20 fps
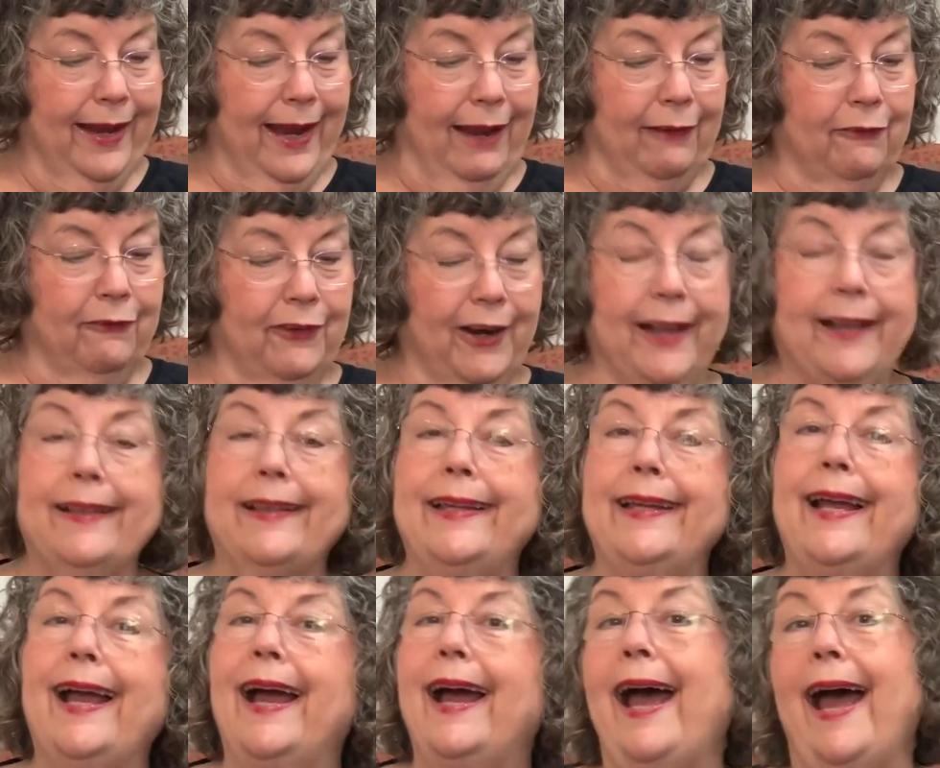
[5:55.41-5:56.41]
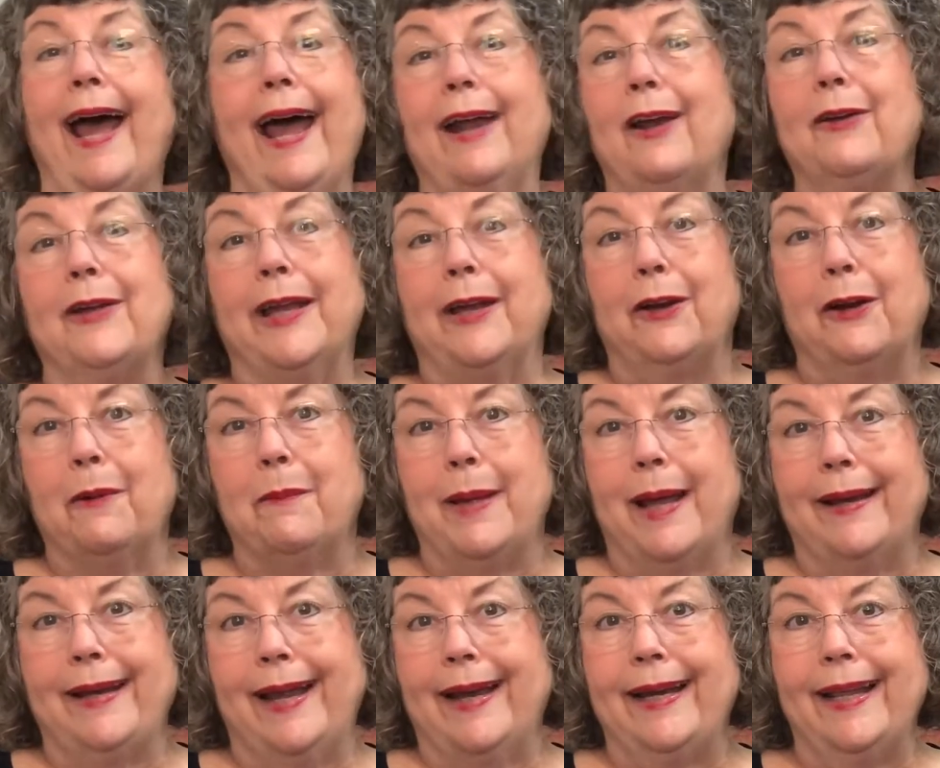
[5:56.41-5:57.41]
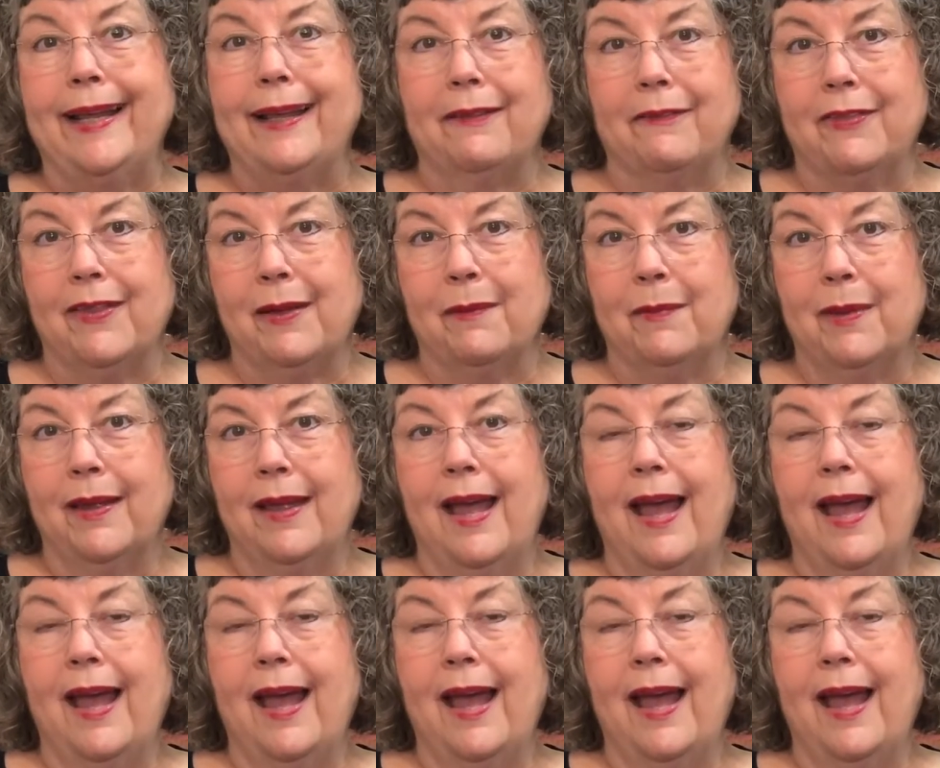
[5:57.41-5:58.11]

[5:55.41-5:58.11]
And frankly, I don't care about any of them.